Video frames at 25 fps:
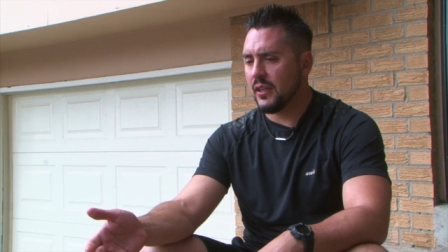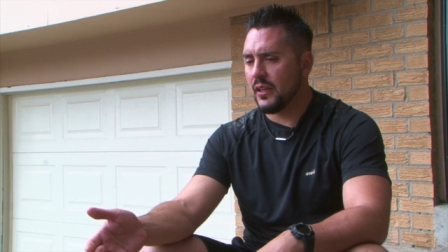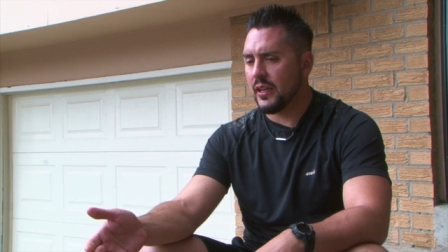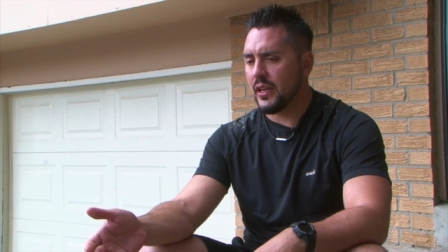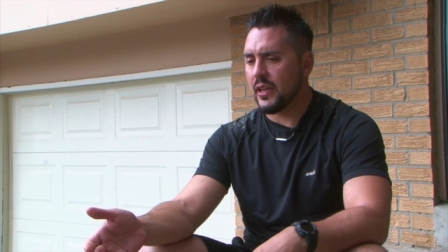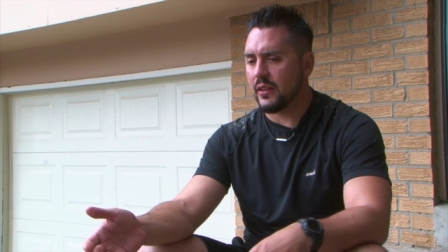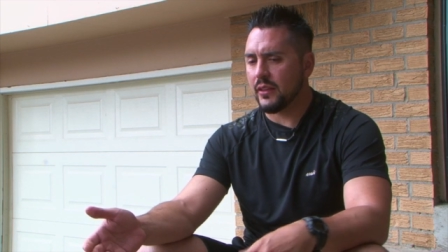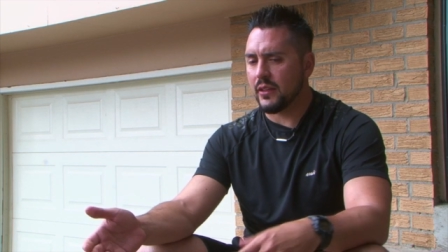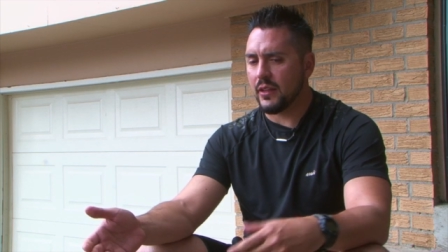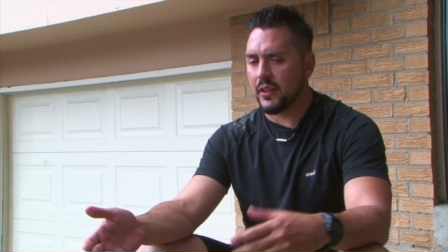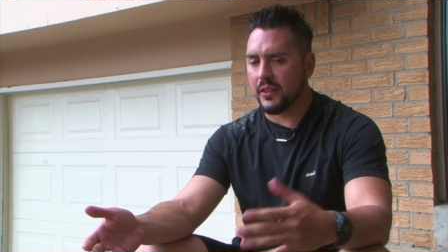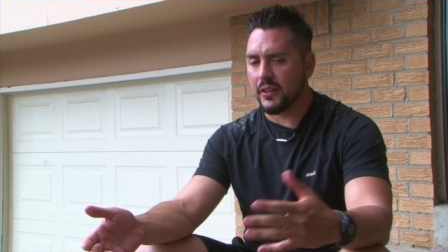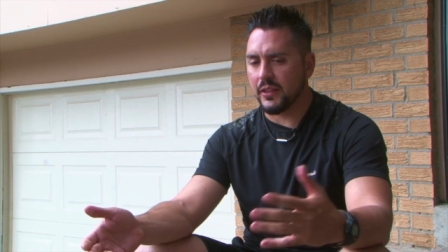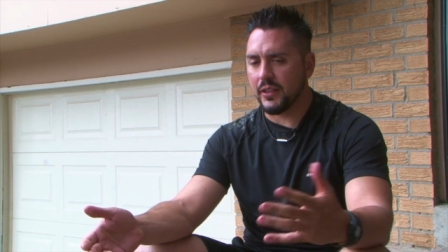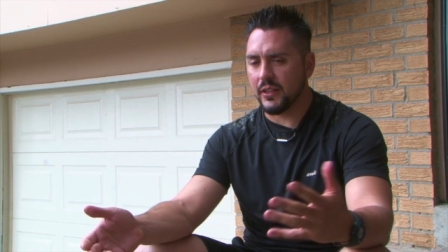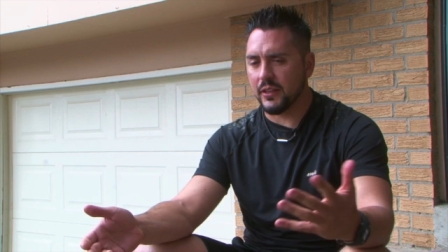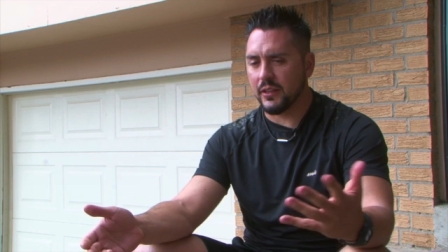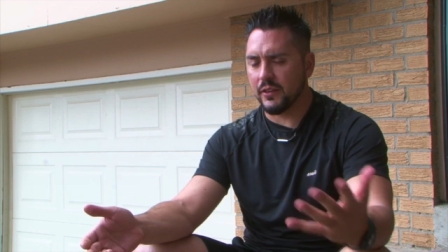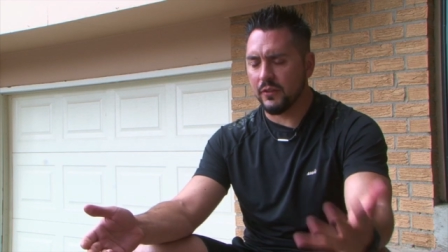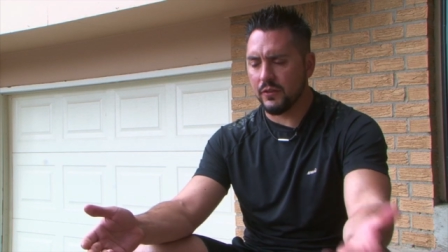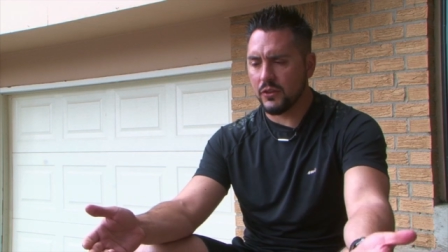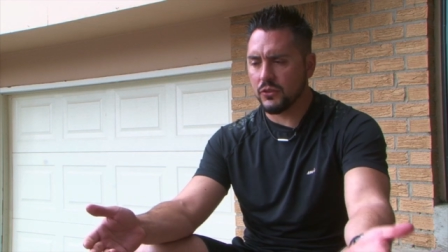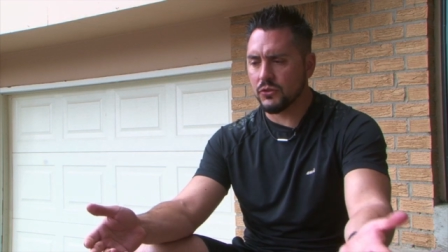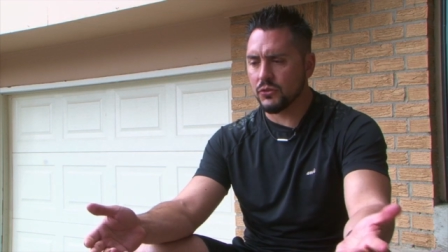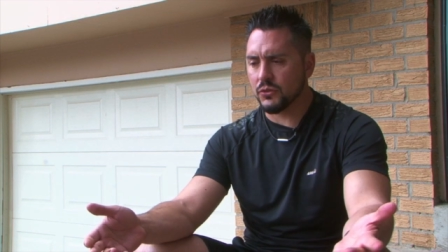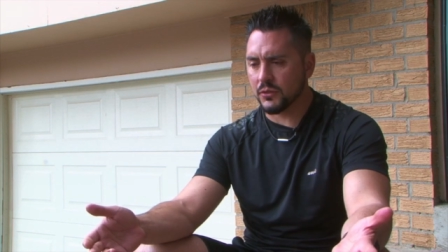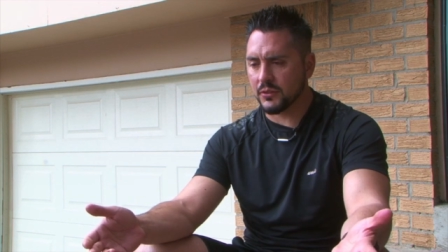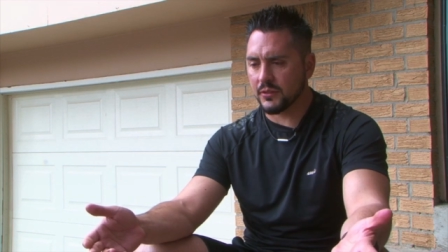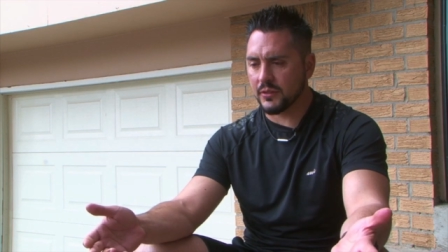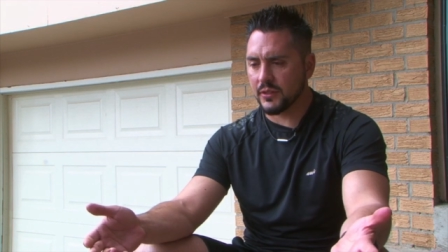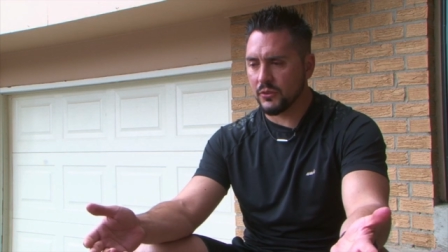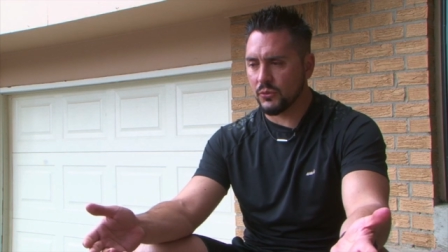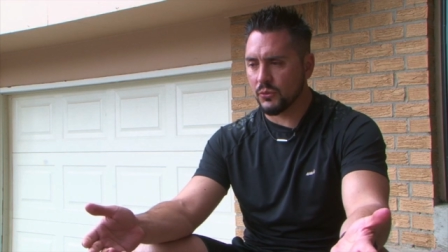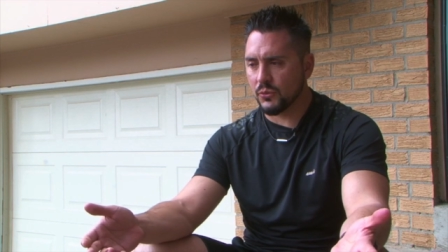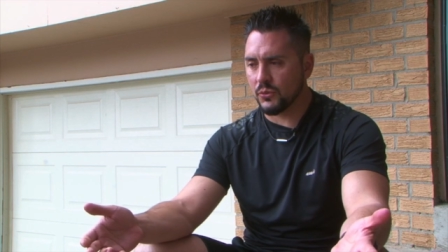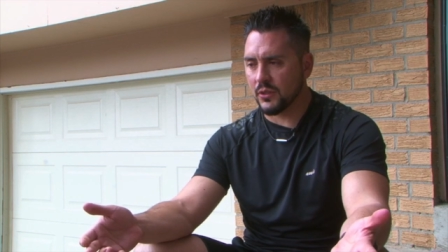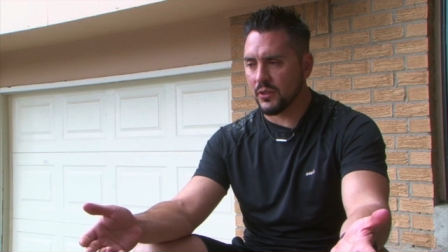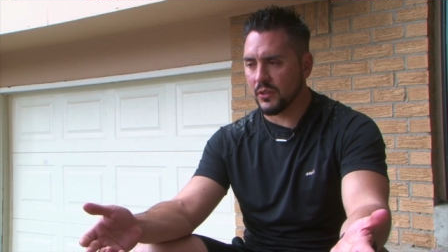and then the individuals
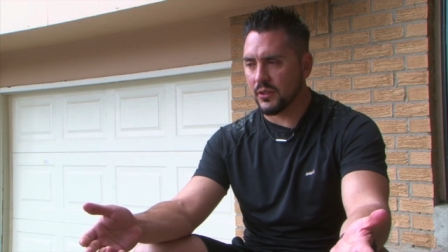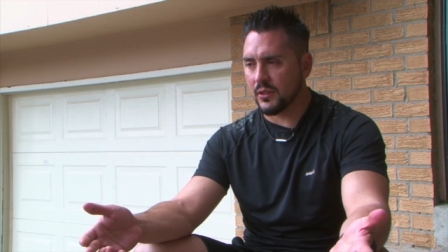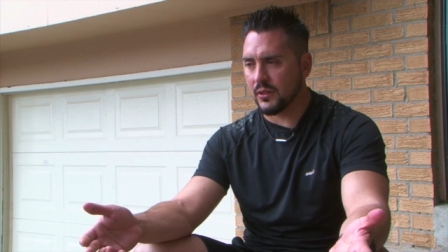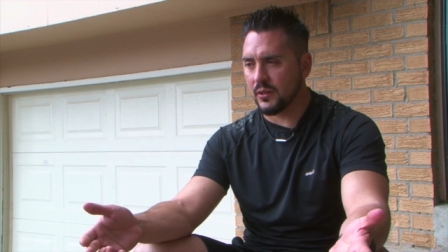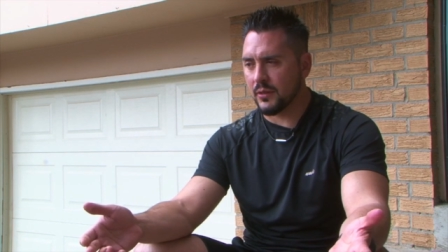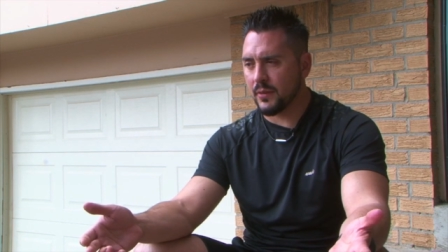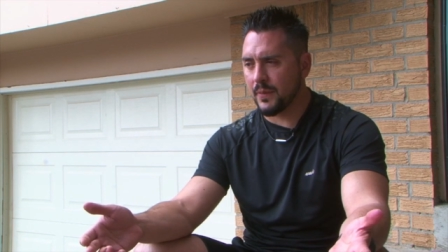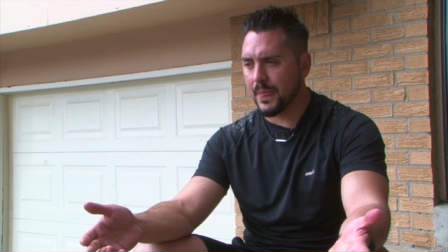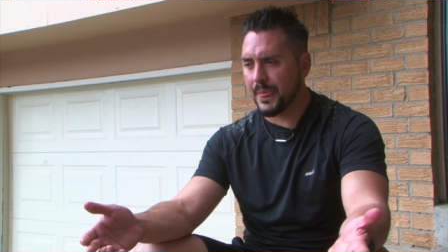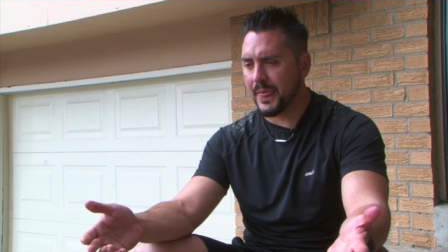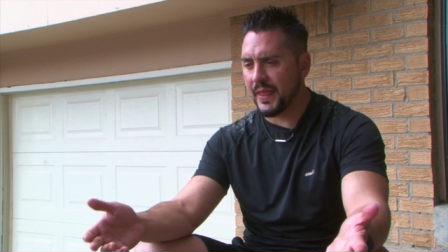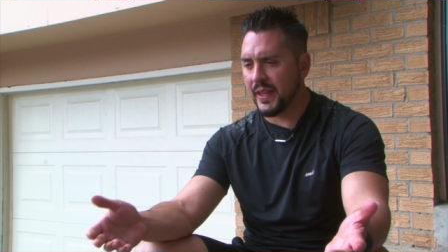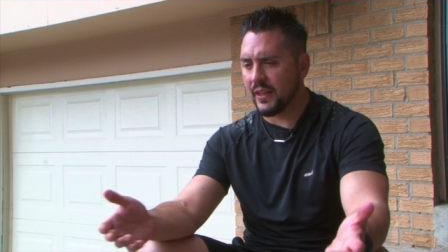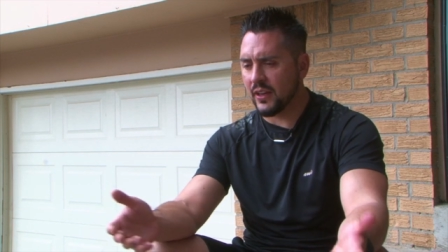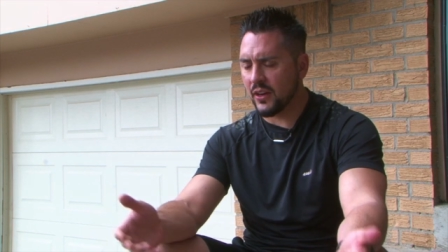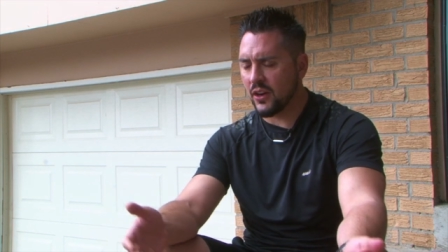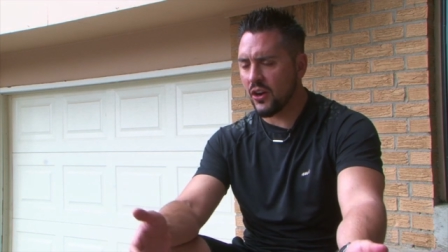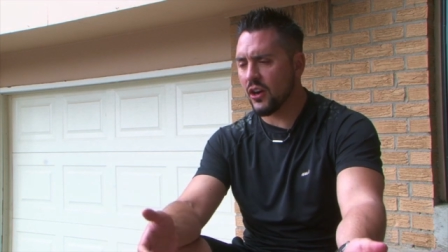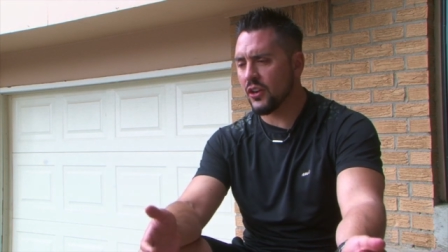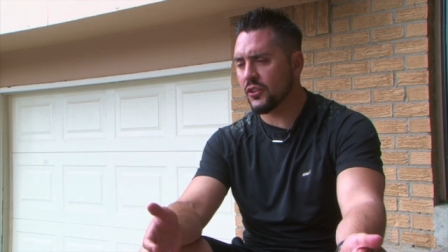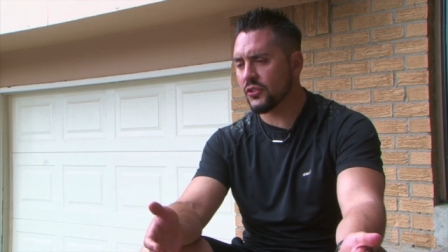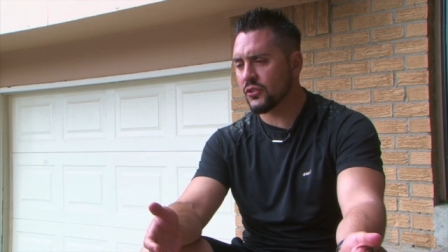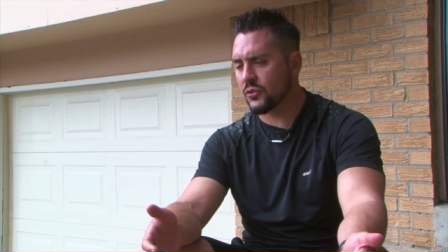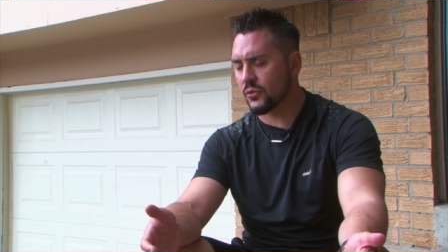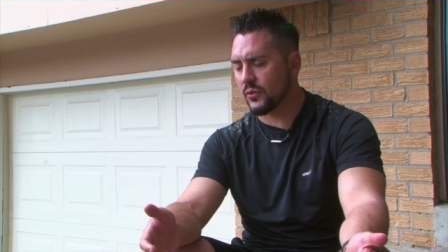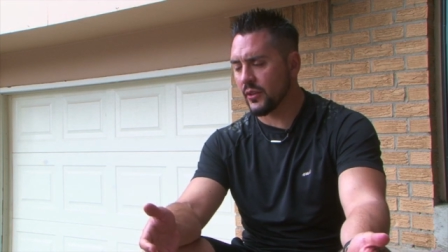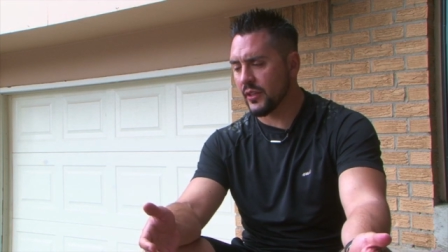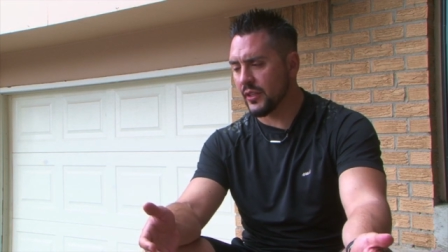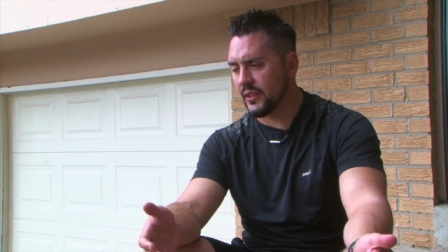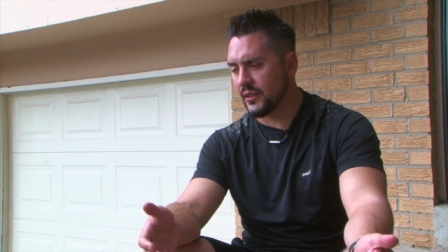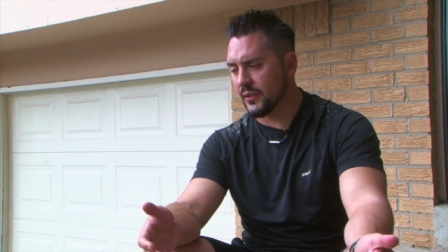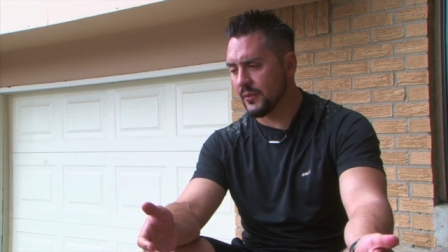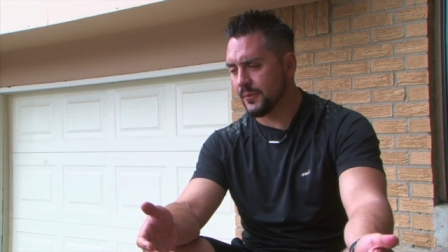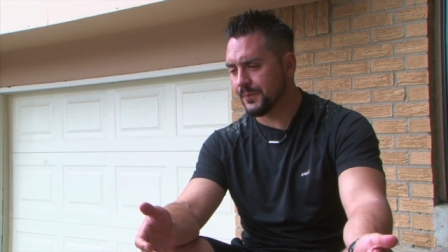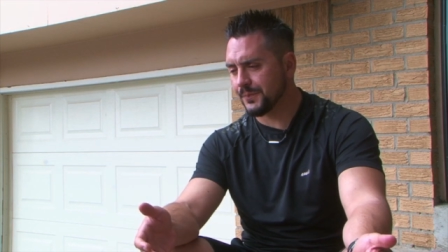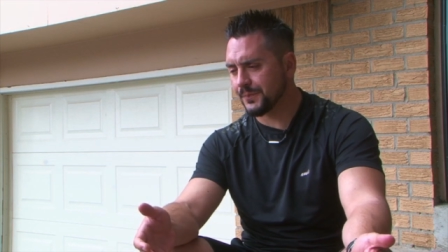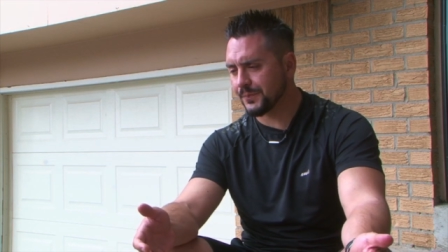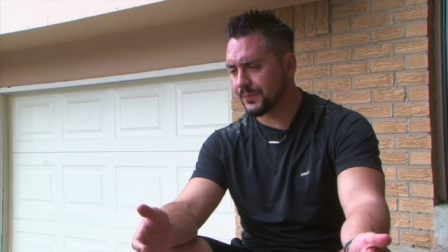that were incarcerated,